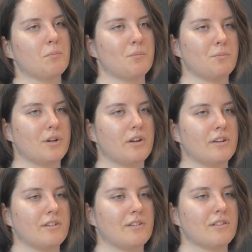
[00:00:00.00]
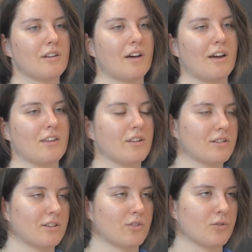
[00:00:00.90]
But I think
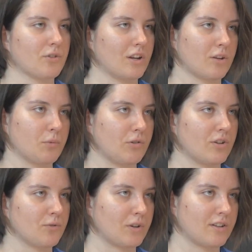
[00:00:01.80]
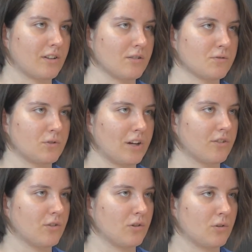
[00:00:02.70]
that's also an experience for itself to get
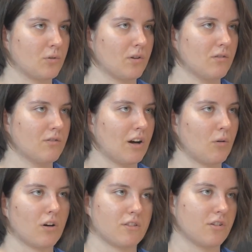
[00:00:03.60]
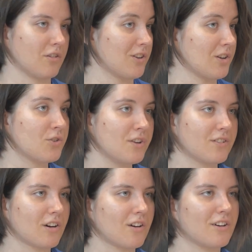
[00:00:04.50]
to know how other countries
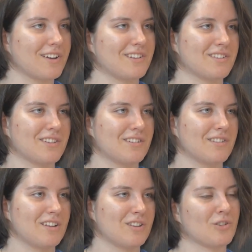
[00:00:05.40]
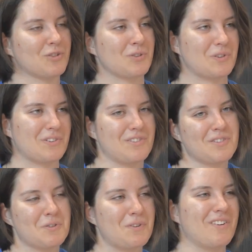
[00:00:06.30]
are, and it's also a
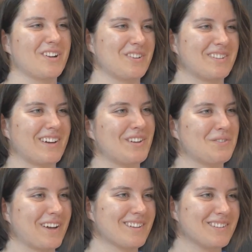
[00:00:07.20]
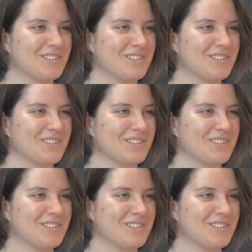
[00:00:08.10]
very good side effect.